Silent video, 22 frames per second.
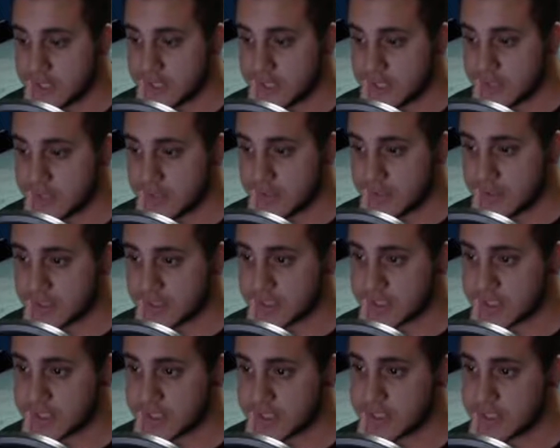I mean,
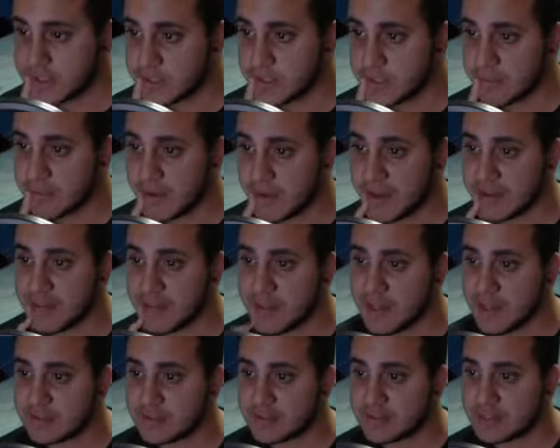just looking back at
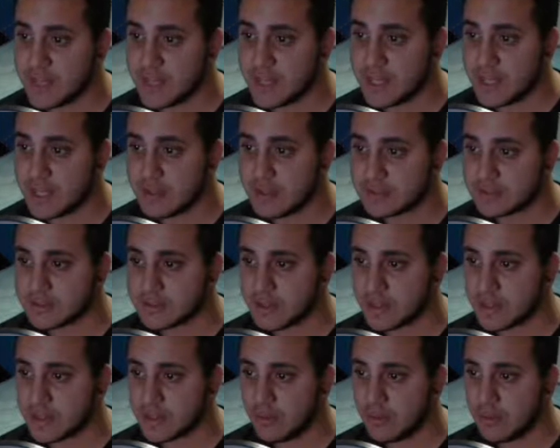that day, it's
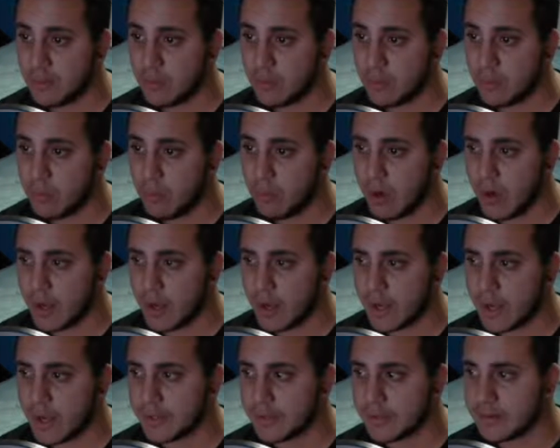like,
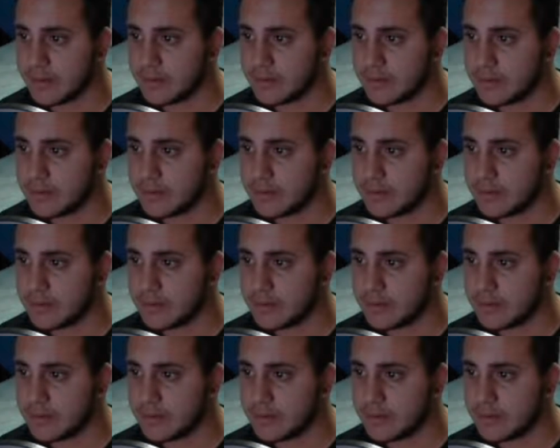why?